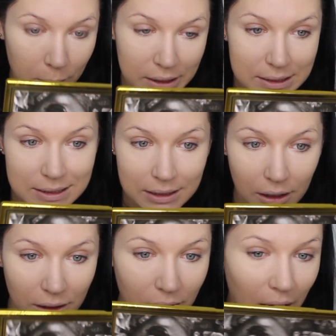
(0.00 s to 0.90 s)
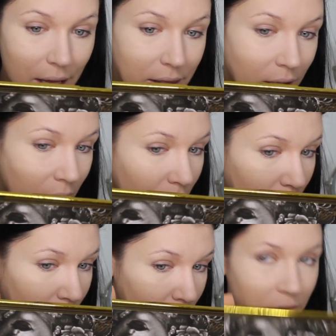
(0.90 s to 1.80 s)
but it's there, and
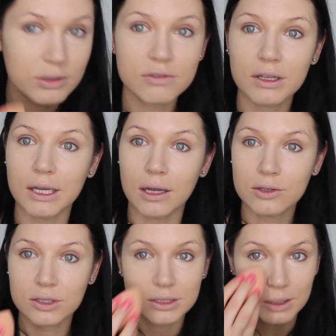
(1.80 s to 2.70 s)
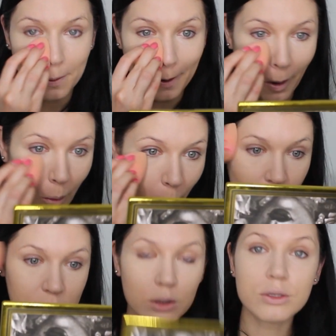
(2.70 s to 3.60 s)
it was really interesting how
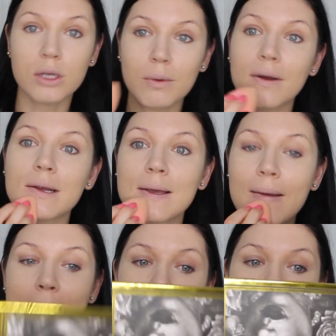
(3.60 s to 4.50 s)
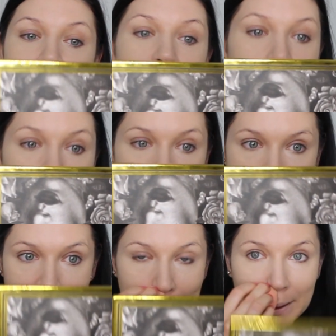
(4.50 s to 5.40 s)
it looks. So I'm gonna zoom you in
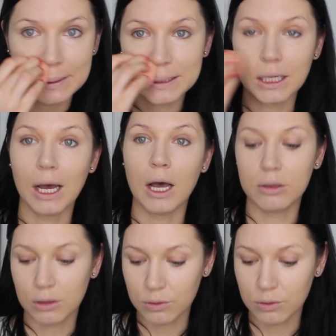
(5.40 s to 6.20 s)
so you can see how it